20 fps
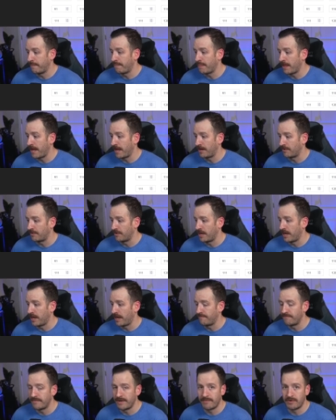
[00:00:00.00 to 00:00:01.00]
I don't,
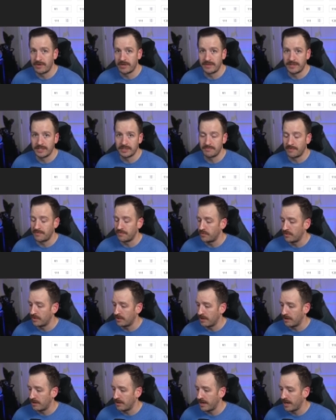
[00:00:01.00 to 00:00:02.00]
I've never done this before,
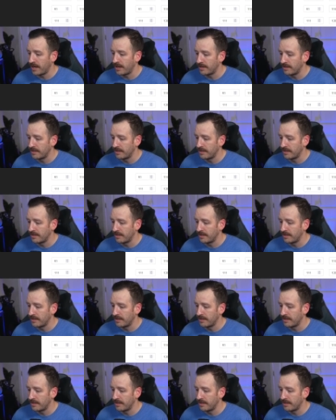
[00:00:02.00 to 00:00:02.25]
all right?